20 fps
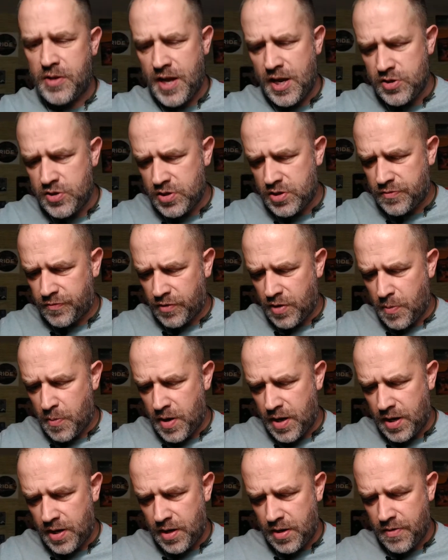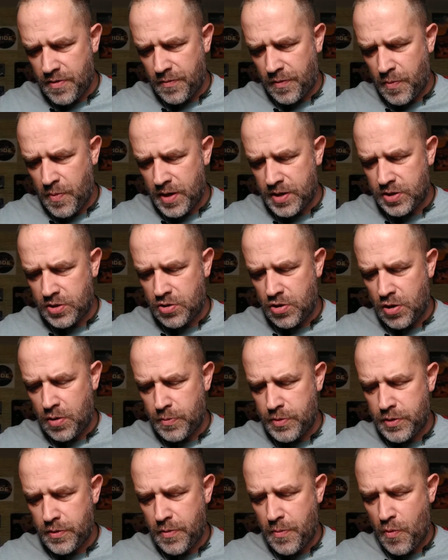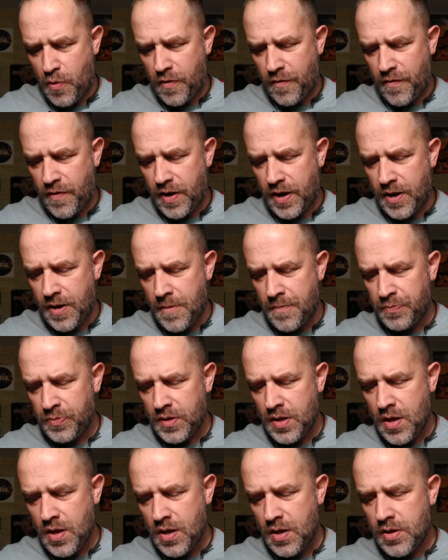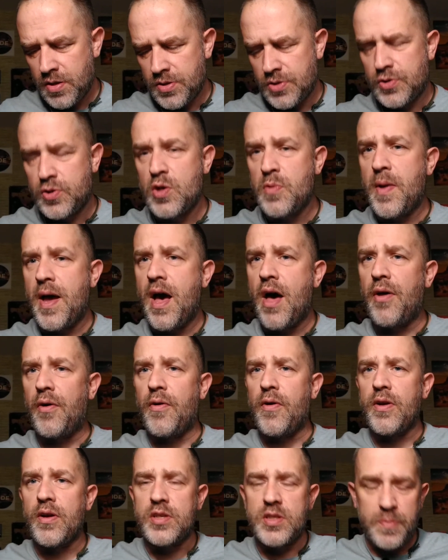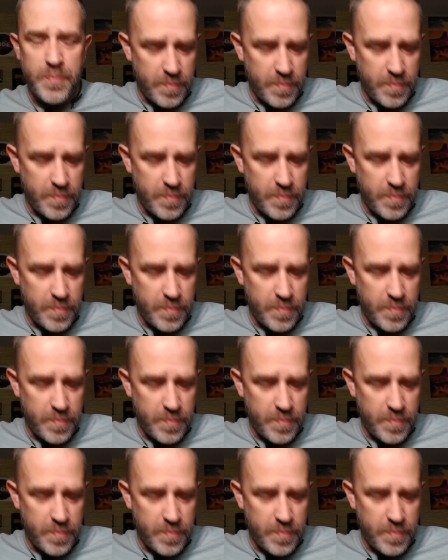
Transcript: changes from a zoom to more of a zoom out, or a